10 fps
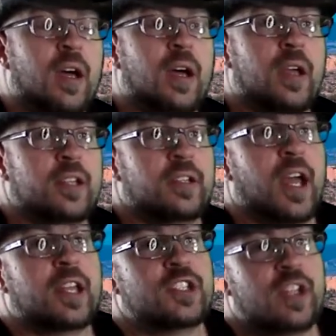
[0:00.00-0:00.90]
He's
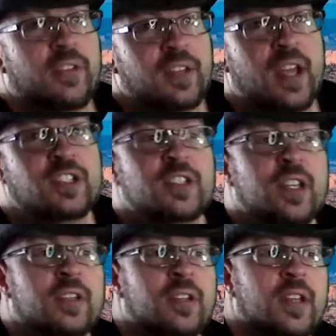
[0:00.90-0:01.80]
got Jeff Sessions
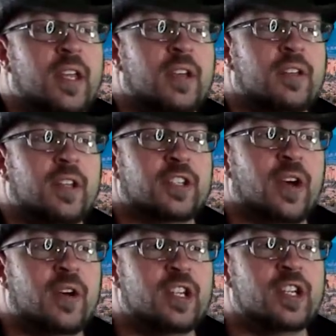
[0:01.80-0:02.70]
in as the
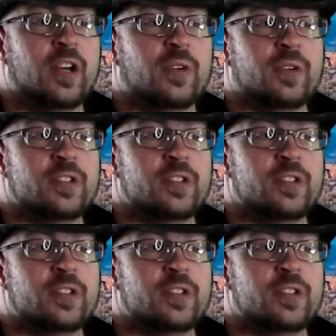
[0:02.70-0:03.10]
Attorney General, and